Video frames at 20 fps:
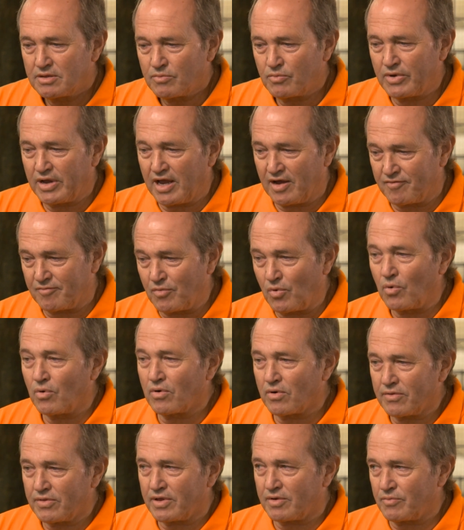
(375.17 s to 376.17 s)
we have
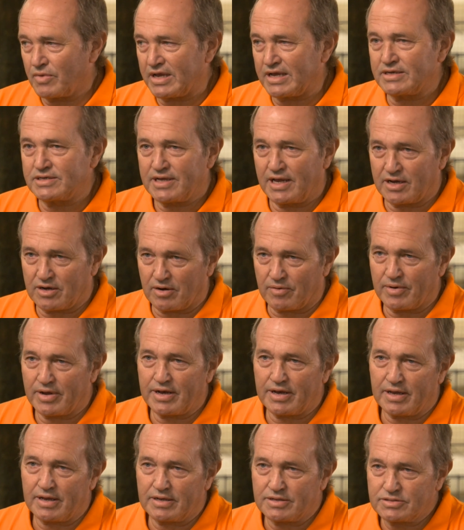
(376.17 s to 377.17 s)
more than we can take
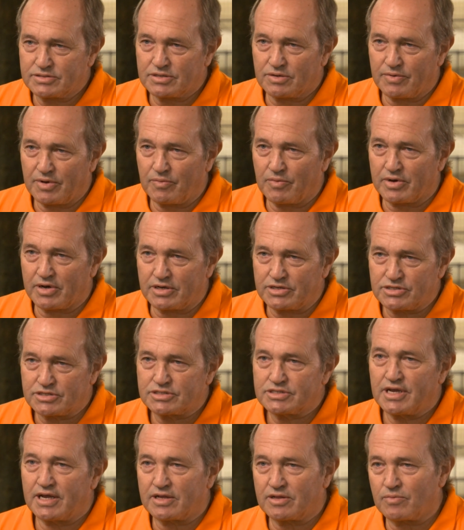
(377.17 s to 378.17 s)
already, and so we want to
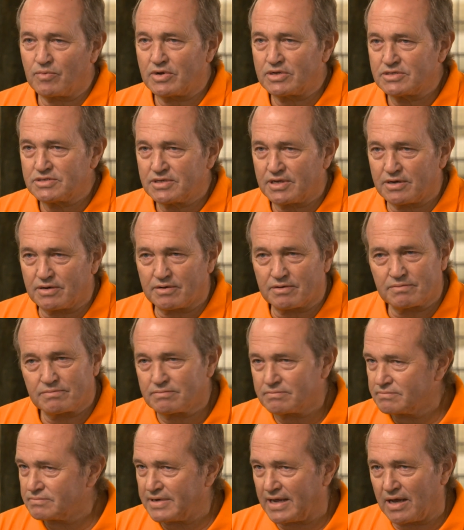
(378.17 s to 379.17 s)
just take the ones that are
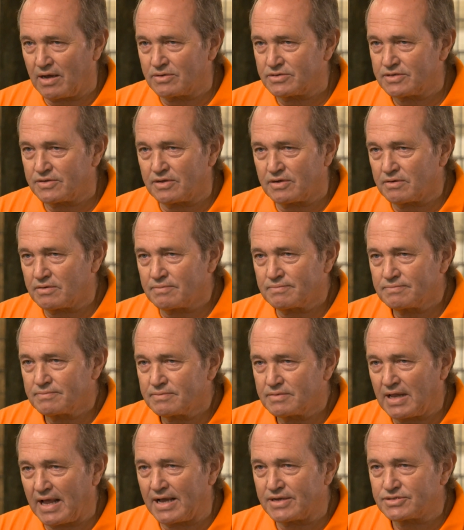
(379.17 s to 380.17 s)
down to their
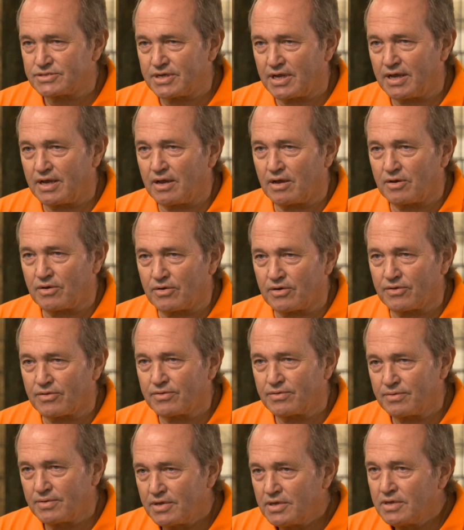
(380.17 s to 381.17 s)
last day on Earth.